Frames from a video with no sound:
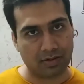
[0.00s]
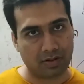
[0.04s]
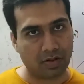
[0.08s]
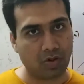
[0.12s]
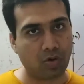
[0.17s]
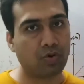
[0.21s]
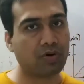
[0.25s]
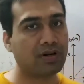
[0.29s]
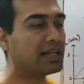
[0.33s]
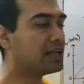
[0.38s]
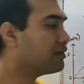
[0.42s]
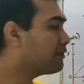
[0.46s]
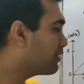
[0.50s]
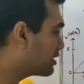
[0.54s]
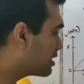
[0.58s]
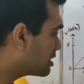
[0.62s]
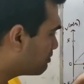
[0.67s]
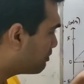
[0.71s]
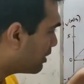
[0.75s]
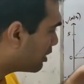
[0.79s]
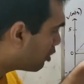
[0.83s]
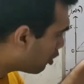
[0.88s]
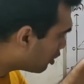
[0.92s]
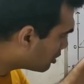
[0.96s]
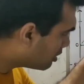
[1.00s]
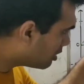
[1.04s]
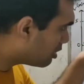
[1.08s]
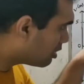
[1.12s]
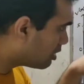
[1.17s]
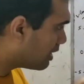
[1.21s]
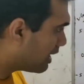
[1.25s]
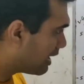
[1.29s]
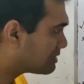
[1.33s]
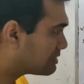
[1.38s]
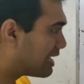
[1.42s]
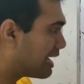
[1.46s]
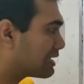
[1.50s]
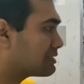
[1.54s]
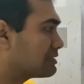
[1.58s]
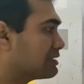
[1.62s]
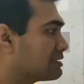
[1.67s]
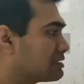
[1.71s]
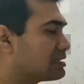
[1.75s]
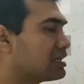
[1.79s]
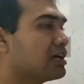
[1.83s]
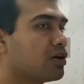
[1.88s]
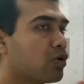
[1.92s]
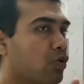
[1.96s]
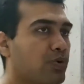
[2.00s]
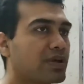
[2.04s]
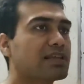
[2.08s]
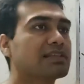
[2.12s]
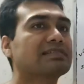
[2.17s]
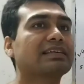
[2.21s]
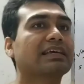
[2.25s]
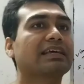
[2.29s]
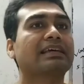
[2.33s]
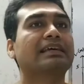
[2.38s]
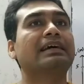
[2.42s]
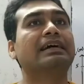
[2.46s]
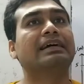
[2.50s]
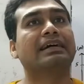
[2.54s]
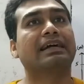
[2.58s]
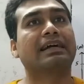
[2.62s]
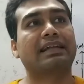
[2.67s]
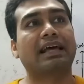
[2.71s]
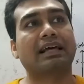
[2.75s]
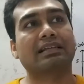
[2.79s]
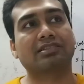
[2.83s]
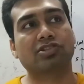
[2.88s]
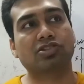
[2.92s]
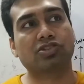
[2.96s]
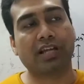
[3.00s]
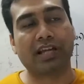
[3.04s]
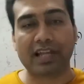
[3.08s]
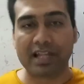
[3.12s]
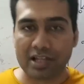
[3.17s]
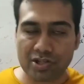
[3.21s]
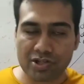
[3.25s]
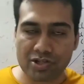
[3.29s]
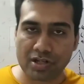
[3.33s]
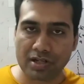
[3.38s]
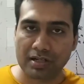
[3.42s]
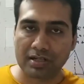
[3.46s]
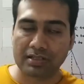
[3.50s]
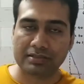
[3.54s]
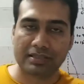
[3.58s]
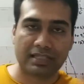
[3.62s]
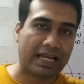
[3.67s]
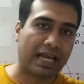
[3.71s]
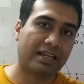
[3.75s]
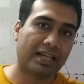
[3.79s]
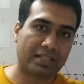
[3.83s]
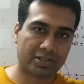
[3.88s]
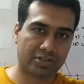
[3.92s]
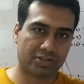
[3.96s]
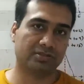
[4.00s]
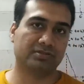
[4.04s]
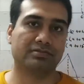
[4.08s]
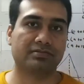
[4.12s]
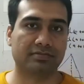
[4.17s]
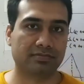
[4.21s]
Only if it is below the x-axis, we say it has changed the direction.